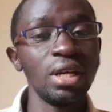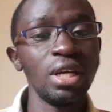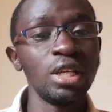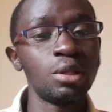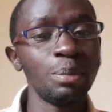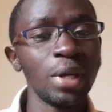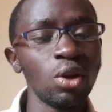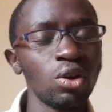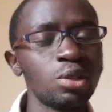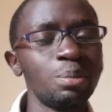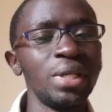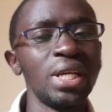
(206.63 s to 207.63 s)
It may
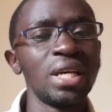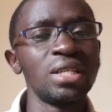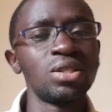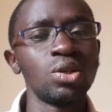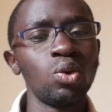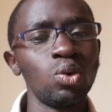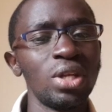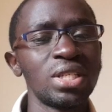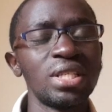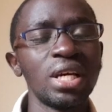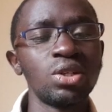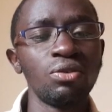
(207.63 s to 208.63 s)
not be as good as
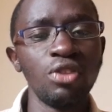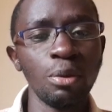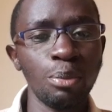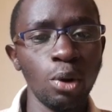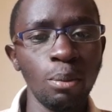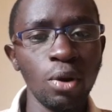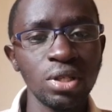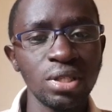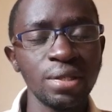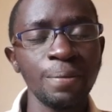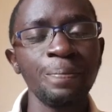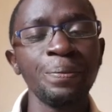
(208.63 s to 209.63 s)
that of the
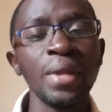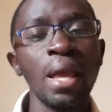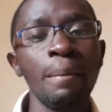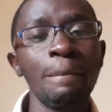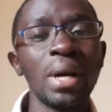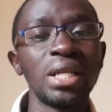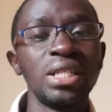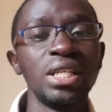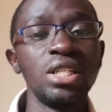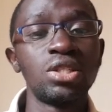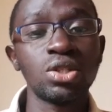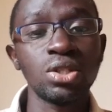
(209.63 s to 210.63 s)
Probox, but
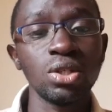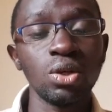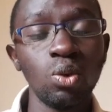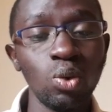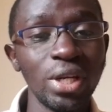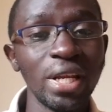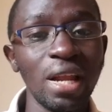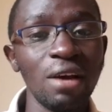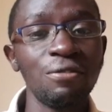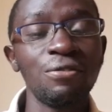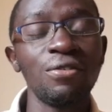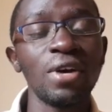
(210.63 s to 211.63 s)
it's good
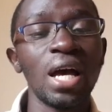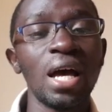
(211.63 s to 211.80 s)
enough.